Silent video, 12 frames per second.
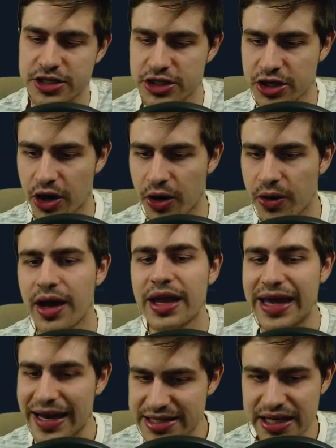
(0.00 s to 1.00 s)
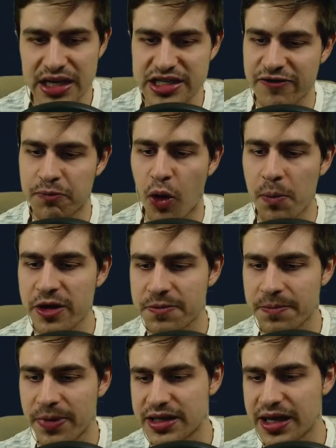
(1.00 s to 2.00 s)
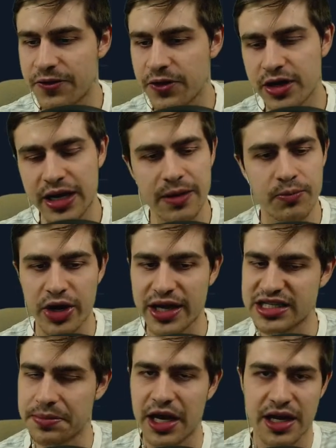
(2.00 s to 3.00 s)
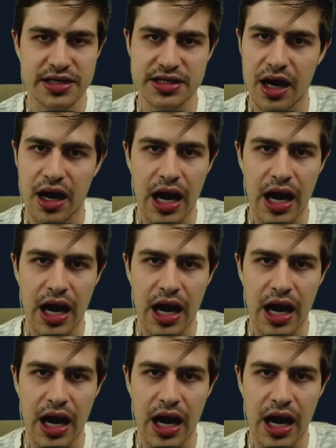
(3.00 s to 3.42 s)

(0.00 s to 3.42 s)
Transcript: So, yes, he does have Bournemouth, but if you can bring in someone like Azar,